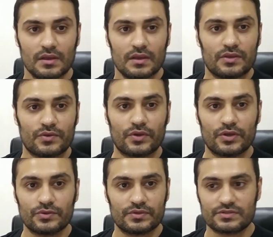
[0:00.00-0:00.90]
You're
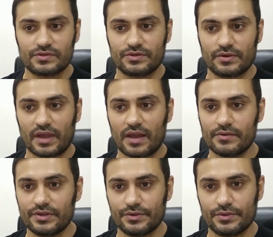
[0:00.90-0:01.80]
going to restrict your
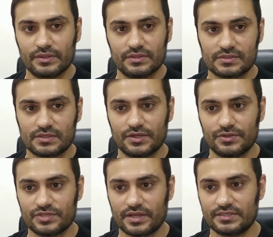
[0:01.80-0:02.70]
calorie during this
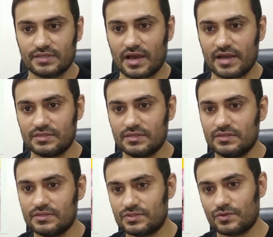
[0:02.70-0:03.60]
ketogenic diet,
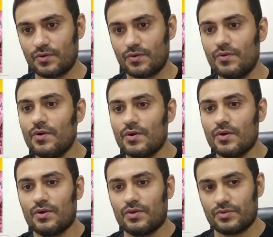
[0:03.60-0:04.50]
so
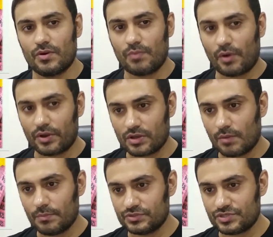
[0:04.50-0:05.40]
your body
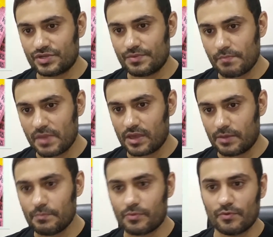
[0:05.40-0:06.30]
composition may
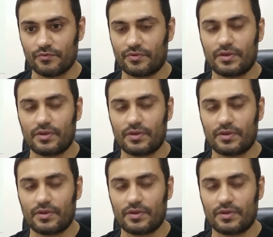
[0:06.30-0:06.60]
improve,